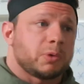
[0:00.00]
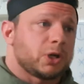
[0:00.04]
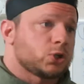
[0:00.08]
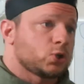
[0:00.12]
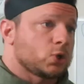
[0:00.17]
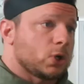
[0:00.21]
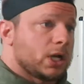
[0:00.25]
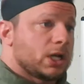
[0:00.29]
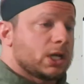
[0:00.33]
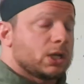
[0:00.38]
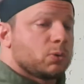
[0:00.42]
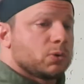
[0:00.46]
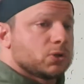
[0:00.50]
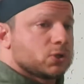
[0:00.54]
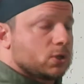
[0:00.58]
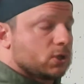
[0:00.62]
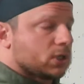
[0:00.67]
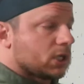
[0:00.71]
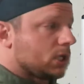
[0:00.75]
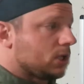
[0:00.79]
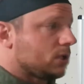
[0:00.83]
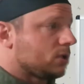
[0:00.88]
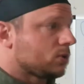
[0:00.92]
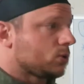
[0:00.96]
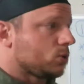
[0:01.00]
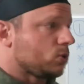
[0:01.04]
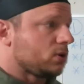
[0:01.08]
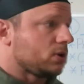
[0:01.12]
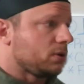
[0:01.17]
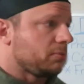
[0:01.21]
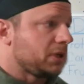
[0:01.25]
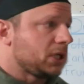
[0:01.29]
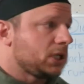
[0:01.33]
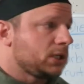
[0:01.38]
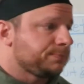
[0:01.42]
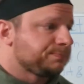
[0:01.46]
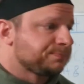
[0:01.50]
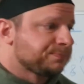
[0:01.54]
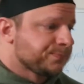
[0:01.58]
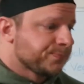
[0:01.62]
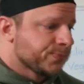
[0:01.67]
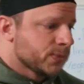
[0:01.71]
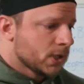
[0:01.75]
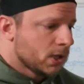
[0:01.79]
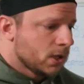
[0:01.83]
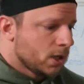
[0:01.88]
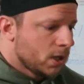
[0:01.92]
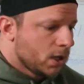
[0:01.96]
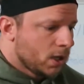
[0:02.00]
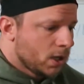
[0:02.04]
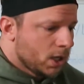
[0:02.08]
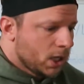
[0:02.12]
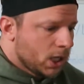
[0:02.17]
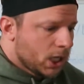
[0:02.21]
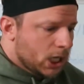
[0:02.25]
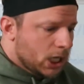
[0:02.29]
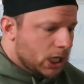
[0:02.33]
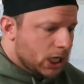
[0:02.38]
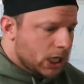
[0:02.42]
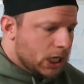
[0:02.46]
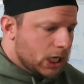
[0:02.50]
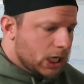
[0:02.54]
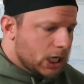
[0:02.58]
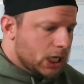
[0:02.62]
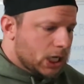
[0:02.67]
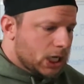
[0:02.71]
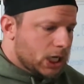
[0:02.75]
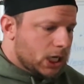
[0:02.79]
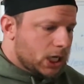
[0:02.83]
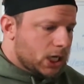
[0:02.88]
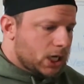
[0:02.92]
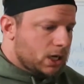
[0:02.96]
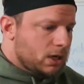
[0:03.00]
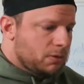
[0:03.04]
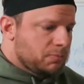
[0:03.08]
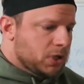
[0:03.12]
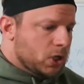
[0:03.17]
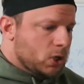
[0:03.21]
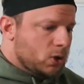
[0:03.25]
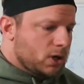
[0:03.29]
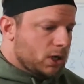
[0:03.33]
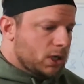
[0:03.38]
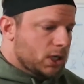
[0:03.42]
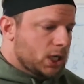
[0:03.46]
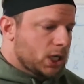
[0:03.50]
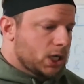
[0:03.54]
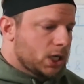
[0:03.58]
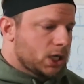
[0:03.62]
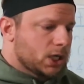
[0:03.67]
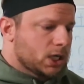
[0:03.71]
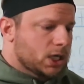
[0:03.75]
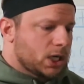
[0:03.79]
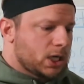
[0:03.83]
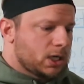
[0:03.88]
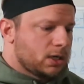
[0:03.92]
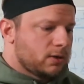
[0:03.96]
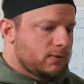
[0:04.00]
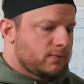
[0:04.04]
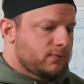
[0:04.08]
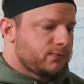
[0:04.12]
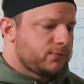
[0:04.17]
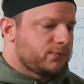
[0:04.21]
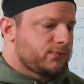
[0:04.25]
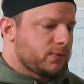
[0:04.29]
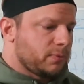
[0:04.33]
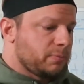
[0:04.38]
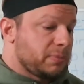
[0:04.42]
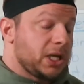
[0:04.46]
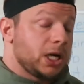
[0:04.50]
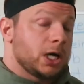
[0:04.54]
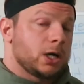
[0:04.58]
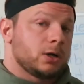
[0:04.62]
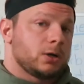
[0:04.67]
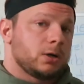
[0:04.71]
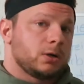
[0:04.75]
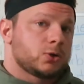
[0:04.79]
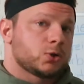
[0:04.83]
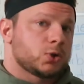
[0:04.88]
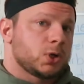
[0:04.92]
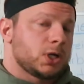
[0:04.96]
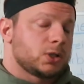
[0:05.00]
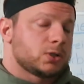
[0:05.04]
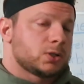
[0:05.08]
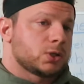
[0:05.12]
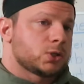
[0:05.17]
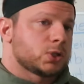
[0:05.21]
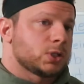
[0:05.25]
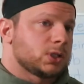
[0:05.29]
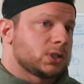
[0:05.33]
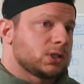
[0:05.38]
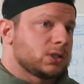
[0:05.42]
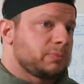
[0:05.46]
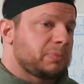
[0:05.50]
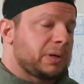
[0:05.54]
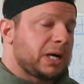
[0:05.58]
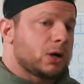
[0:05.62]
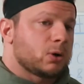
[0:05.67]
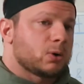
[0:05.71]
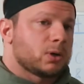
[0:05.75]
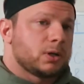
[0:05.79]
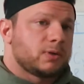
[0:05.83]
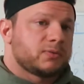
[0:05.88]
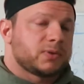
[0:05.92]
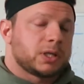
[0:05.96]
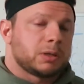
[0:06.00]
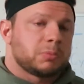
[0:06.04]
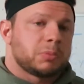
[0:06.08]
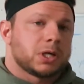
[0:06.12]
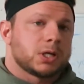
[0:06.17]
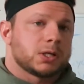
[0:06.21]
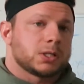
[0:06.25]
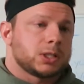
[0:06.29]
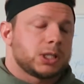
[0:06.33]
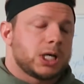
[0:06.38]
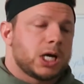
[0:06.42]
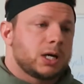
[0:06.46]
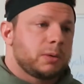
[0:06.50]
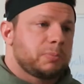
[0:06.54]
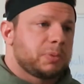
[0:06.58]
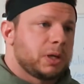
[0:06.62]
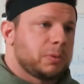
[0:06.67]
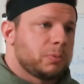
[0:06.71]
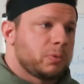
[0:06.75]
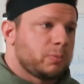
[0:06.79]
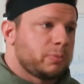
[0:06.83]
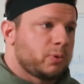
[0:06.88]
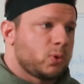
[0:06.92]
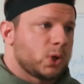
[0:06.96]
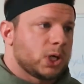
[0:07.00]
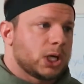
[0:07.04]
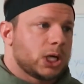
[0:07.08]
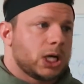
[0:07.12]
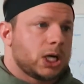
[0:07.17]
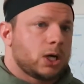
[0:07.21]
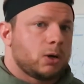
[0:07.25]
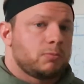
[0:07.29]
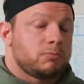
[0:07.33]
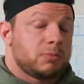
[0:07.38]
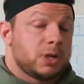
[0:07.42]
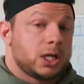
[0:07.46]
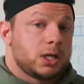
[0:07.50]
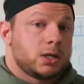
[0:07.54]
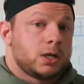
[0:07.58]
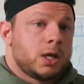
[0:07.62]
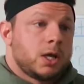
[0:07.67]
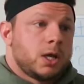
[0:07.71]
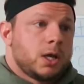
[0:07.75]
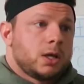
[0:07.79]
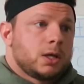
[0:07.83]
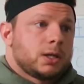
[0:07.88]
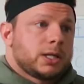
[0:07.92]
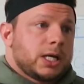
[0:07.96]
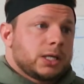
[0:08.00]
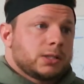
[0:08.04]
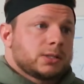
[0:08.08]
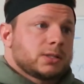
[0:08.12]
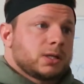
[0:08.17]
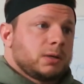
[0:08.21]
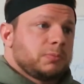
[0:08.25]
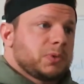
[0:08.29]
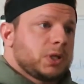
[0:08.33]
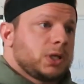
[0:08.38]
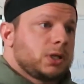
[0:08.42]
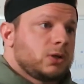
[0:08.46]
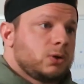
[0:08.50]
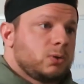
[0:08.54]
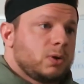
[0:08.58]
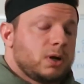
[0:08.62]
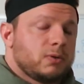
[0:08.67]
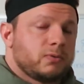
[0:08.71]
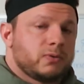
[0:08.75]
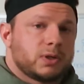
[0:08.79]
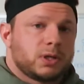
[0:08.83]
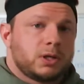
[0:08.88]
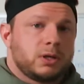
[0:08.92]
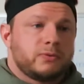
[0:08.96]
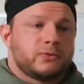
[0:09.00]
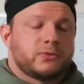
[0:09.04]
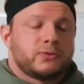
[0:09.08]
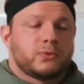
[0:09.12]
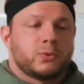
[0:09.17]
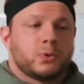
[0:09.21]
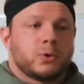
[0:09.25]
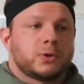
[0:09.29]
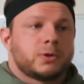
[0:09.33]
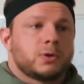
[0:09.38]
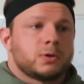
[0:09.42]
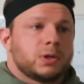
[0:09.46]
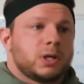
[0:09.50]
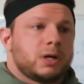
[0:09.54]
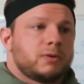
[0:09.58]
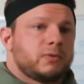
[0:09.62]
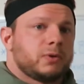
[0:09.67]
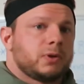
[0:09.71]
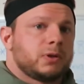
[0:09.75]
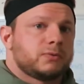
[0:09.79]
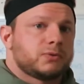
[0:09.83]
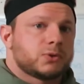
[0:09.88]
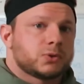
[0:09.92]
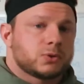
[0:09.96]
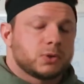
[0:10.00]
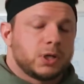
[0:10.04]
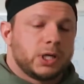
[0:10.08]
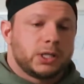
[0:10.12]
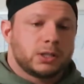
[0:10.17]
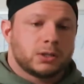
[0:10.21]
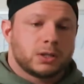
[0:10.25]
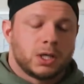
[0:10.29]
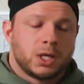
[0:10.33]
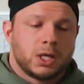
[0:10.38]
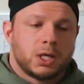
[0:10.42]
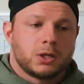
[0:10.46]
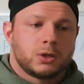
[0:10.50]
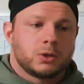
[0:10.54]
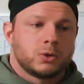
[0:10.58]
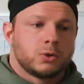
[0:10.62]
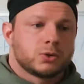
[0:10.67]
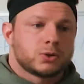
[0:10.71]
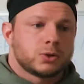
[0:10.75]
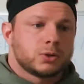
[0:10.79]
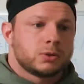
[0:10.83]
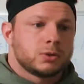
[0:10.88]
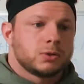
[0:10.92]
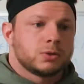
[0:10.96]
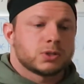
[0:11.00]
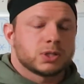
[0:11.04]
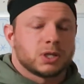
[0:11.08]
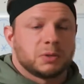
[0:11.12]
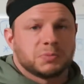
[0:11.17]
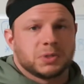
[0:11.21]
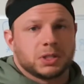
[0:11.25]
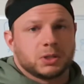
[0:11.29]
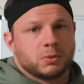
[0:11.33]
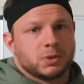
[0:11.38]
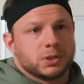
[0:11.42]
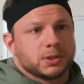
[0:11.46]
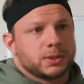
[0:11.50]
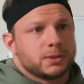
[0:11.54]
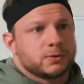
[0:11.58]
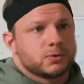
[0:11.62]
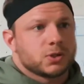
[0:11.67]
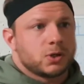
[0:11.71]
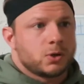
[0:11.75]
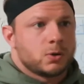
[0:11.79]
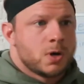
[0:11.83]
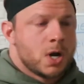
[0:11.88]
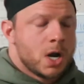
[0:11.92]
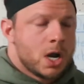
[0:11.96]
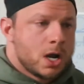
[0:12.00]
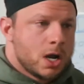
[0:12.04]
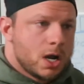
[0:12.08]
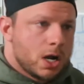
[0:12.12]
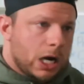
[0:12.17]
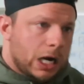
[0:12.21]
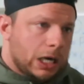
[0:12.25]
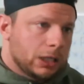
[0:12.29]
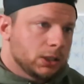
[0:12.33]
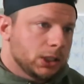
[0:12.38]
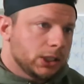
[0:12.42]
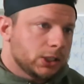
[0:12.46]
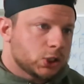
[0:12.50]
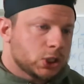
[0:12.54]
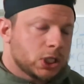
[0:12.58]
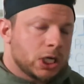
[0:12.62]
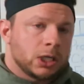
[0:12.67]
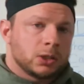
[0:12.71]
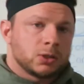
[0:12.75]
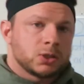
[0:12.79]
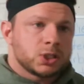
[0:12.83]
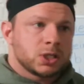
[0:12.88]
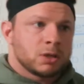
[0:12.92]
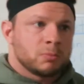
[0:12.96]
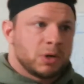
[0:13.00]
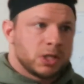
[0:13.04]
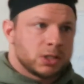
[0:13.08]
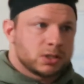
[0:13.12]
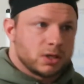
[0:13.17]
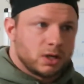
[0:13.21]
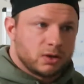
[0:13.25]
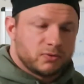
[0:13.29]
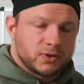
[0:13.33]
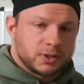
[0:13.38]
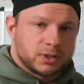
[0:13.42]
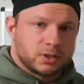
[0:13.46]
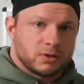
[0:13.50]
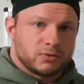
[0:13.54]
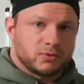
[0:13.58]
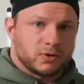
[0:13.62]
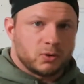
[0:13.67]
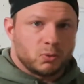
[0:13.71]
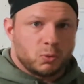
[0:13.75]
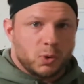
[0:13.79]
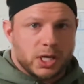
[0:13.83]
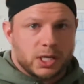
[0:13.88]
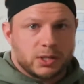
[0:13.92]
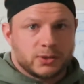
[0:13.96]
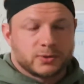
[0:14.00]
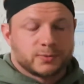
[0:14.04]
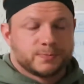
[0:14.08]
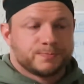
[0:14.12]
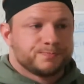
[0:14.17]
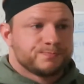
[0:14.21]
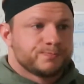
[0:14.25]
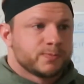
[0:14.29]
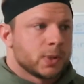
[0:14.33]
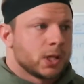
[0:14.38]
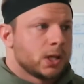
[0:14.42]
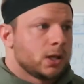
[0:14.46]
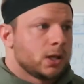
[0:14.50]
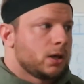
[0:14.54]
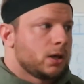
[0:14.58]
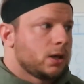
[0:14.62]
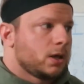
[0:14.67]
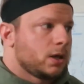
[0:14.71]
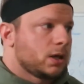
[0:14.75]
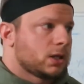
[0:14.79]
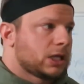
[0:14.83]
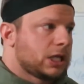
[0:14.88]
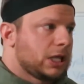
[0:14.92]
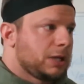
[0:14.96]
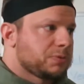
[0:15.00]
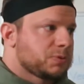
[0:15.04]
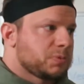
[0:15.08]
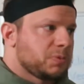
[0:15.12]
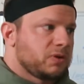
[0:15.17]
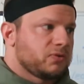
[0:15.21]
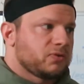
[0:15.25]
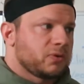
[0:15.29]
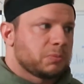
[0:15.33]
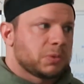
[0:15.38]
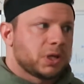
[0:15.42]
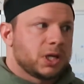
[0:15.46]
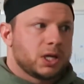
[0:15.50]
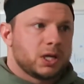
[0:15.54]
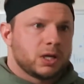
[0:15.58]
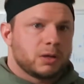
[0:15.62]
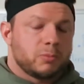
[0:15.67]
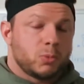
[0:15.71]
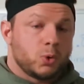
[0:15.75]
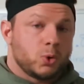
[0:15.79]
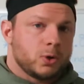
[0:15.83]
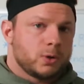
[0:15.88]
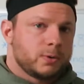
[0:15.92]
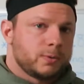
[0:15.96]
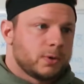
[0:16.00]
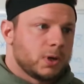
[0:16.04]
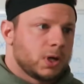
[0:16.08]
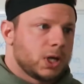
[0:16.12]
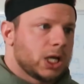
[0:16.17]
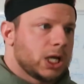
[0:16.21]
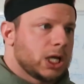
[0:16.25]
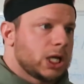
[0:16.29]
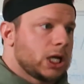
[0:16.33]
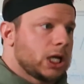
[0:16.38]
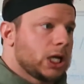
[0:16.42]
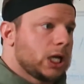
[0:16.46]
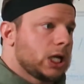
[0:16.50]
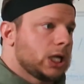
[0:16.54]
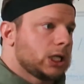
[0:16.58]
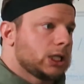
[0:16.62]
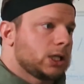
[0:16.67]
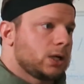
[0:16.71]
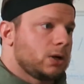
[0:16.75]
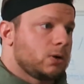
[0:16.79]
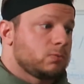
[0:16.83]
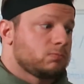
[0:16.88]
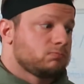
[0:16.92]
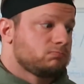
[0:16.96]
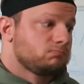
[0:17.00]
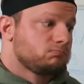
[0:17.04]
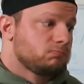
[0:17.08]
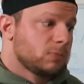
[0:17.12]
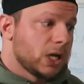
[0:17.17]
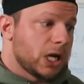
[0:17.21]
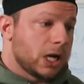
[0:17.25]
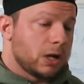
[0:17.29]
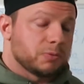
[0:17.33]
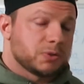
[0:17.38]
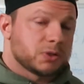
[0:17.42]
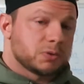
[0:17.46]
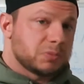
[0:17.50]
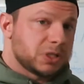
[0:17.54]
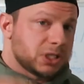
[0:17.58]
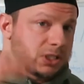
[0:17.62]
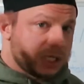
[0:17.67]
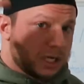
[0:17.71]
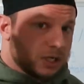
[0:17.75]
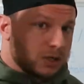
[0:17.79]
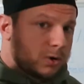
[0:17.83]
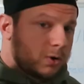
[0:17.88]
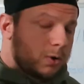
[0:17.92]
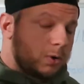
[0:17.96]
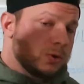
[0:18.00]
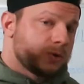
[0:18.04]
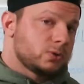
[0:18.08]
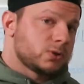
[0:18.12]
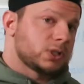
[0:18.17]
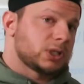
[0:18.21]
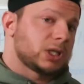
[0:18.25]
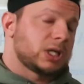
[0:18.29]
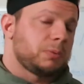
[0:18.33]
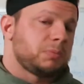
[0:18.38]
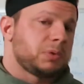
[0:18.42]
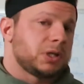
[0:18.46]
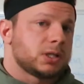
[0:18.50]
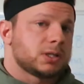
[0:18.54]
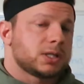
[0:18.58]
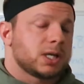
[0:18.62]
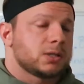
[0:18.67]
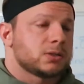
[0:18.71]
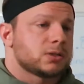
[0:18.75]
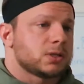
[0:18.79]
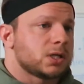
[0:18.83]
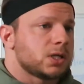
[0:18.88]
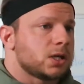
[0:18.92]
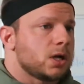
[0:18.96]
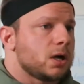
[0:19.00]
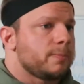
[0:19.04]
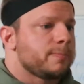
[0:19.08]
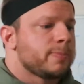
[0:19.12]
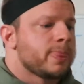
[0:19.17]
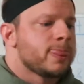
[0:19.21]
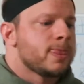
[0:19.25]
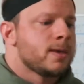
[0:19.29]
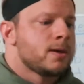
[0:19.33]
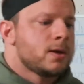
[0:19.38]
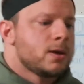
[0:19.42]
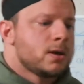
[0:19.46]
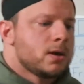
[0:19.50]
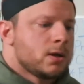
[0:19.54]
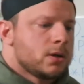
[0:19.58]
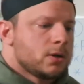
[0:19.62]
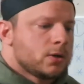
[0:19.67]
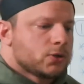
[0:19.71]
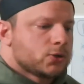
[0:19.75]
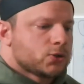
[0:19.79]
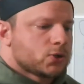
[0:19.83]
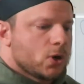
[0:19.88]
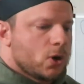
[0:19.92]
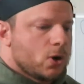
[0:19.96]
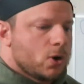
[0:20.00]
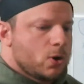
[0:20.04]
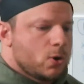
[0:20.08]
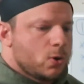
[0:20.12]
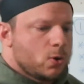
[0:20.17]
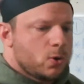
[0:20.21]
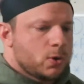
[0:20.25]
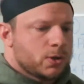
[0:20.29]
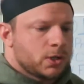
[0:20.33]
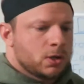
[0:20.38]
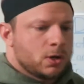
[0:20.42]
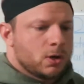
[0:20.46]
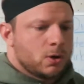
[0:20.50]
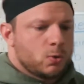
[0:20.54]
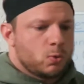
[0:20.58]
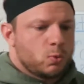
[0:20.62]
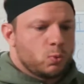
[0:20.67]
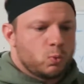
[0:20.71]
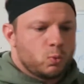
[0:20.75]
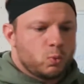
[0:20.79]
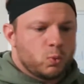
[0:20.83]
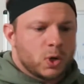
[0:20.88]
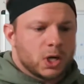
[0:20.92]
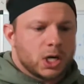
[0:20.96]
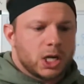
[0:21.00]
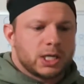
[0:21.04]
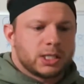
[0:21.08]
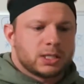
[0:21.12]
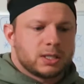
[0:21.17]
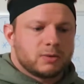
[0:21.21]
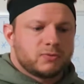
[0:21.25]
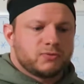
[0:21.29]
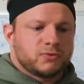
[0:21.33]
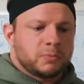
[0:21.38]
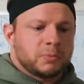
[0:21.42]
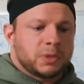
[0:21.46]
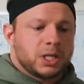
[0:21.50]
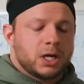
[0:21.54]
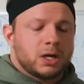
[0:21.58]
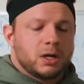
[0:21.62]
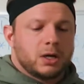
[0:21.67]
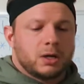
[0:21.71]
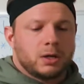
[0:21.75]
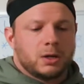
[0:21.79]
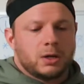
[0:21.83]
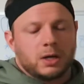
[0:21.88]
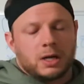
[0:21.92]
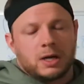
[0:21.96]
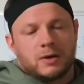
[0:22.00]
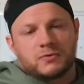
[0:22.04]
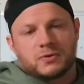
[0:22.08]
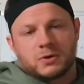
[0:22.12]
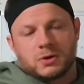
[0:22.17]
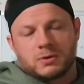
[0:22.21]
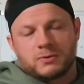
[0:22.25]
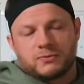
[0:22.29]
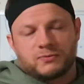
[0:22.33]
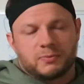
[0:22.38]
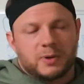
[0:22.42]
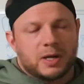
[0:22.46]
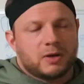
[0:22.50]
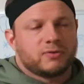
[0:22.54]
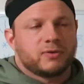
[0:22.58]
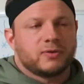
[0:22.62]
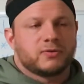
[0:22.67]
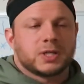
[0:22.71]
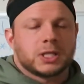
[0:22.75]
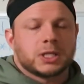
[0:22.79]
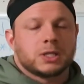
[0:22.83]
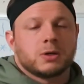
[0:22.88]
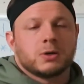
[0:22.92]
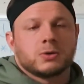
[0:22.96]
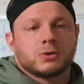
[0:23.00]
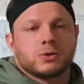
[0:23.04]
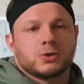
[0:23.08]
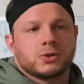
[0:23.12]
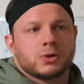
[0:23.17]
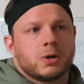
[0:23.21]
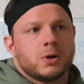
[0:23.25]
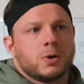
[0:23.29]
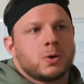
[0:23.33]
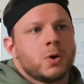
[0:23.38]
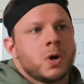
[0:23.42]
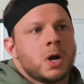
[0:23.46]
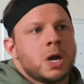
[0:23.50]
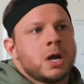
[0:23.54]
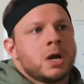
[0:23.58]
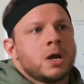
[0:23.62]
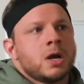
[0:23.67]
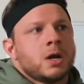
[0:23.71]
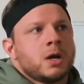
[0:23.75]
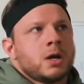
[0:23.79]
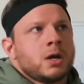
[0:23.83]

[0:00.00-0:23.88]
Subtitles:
my training, which I'll get into in a minute. And, you know, I kind of, from there, transitioned into powerlifting because a lot of people pointed out, man, that's something you have a gift for, your level of strength. You should do something with it. So I like challenging myself in different ways. It keeps me from getting bored and, you know, helps me set goals and keep the intensity up. So, you know, what I did from there, after about 15 years or so,